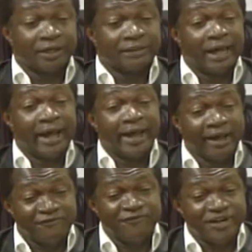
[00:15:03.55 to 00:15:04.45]
That
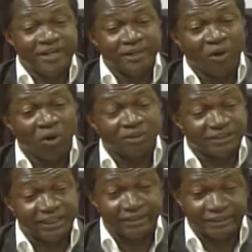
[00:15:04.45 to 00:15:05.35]
every
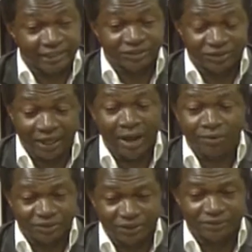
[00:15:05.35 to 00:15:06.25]
ordinary Nigerian, I
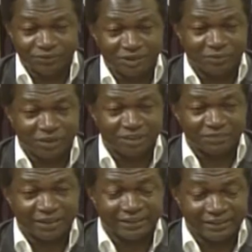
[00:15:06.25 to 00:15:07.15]
was talking with a
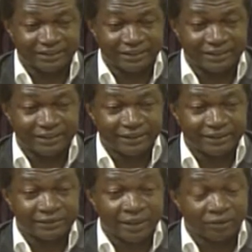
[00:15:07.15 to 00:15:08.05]
policeman yesterday,
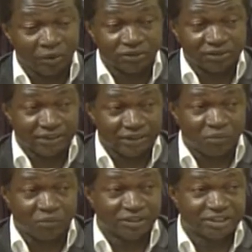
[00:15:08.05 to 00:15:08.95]
an ordinary
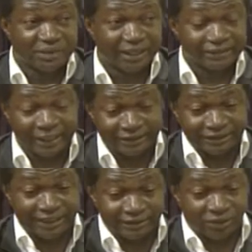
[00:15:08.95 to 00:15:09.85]
policeman, and
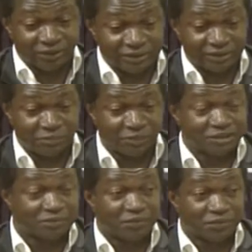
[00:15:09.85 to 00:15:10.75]
these are the ordinary
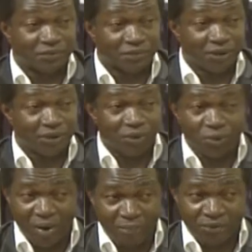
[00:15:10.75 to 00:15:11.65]
police people
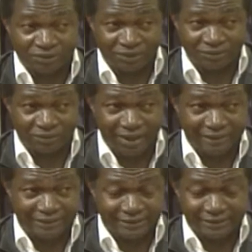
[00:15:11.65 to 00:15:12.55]
who are posted to
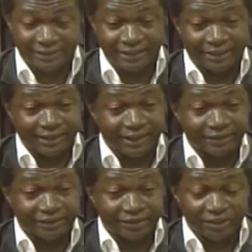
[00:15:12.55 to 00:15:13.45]
banks
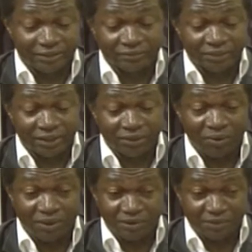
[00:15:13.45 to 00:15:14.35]
and
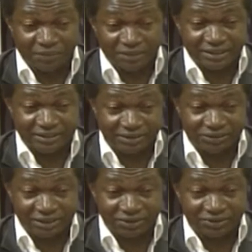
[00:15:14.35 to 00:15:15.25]
oil companies,
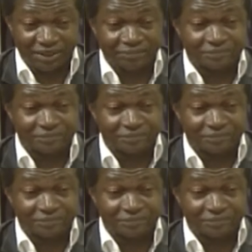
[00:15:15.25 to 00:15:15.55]
etc., etc.